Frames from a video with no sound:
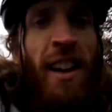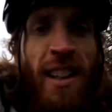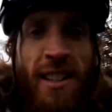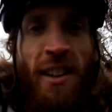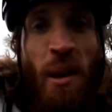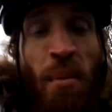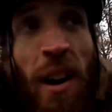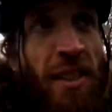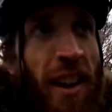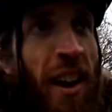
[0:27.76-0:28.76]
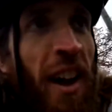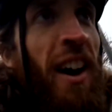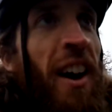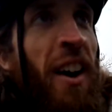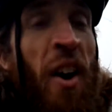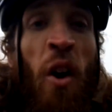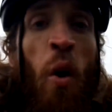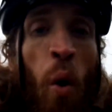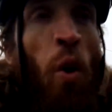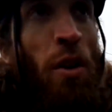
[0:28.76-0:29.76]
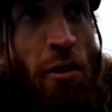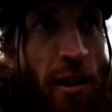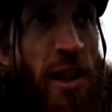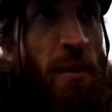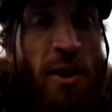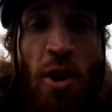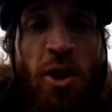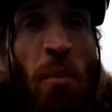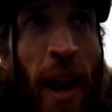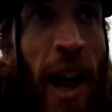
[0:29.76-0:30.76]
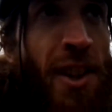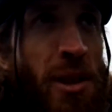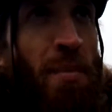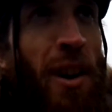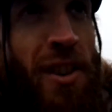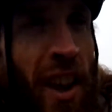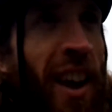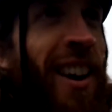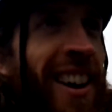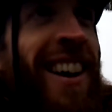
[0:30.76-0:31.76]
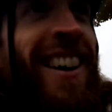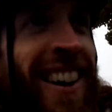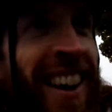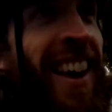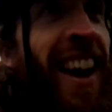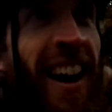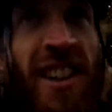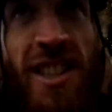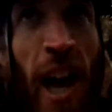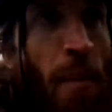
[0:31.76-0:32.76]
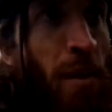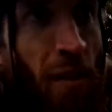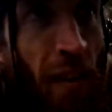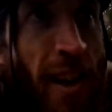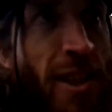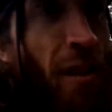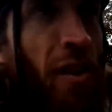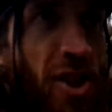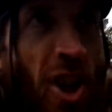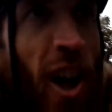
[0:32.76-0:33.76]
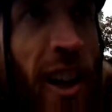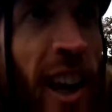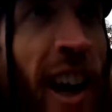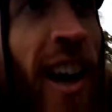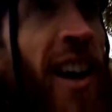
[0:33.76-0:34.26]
it's like their birthday or Christmas or someone else's birthday and just happy, festive, jolly